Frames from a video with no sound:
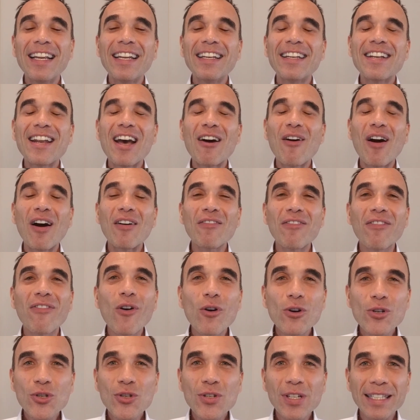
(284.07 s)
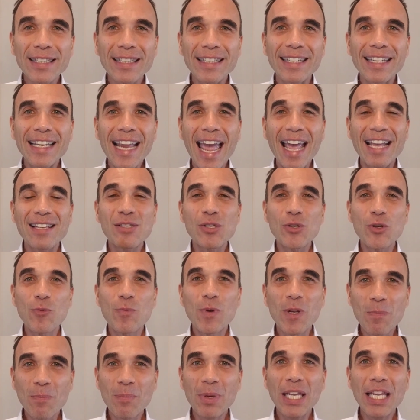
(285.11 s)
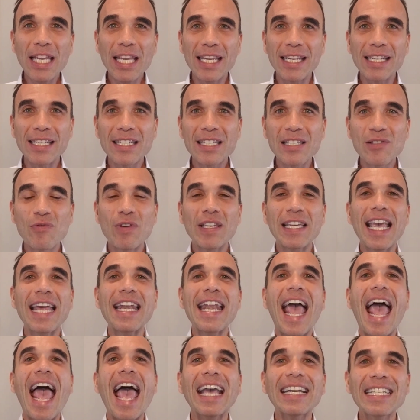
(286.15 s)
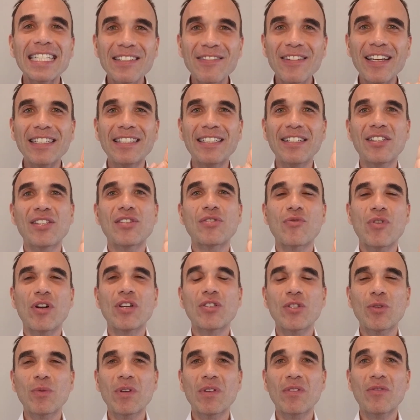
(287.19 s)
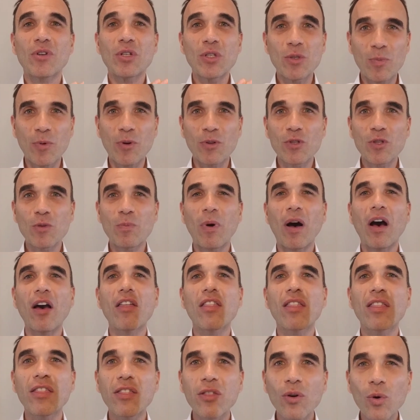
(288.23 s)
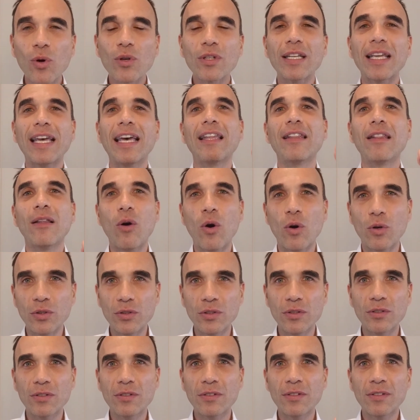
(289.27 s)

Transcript: Now, unfortunately, as human beings, we can activate this stress response by thought alone.